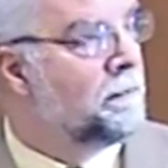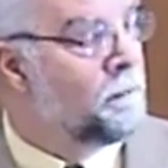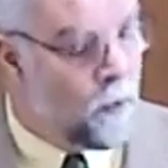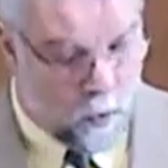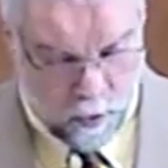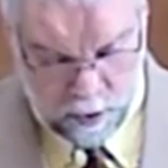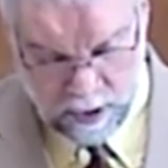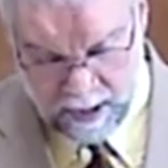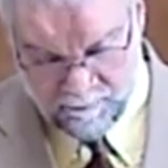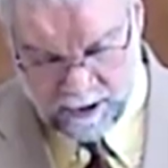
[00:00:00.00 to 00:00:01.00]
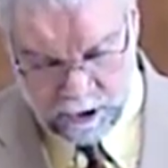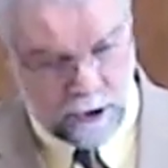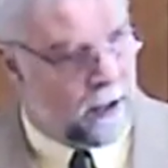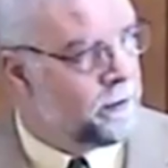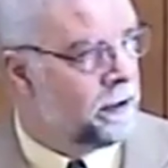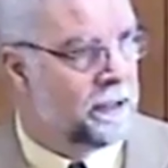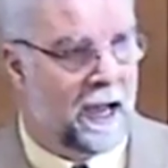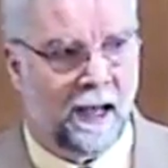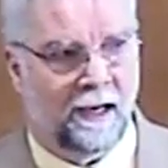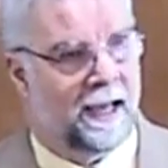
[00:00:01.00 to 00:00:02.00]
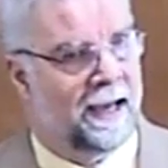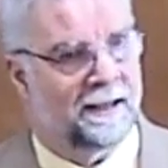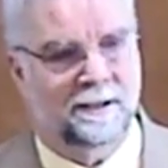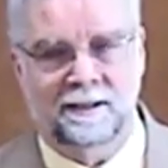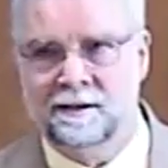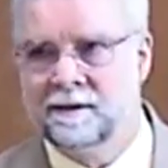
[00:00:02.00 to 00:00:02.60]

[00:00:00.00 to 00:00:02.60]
more of each other, not less.